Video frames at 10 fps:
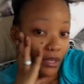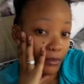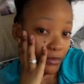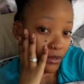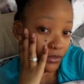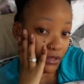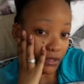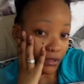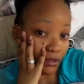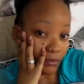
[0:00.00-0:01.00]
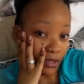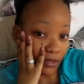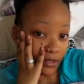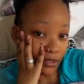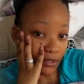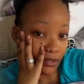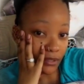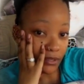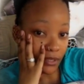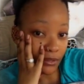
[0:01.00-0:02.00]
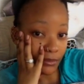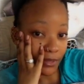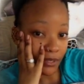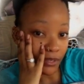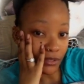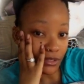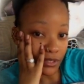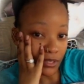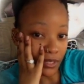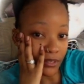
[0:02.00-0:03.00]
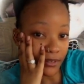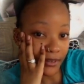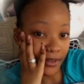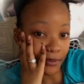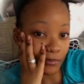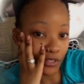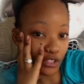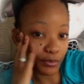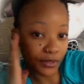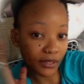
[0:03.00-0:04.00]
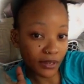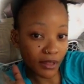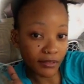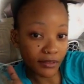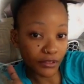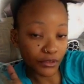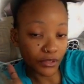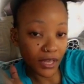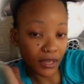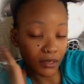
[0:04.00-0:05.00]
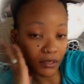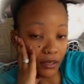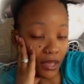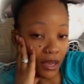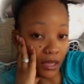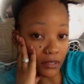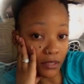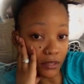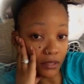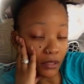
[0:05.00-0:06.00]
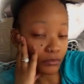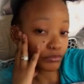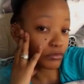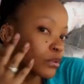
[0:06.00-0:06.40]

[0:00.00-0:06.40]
I'm obviously not marketing because ain't nobody out here selling. I'm just putting it out there though that I got skill.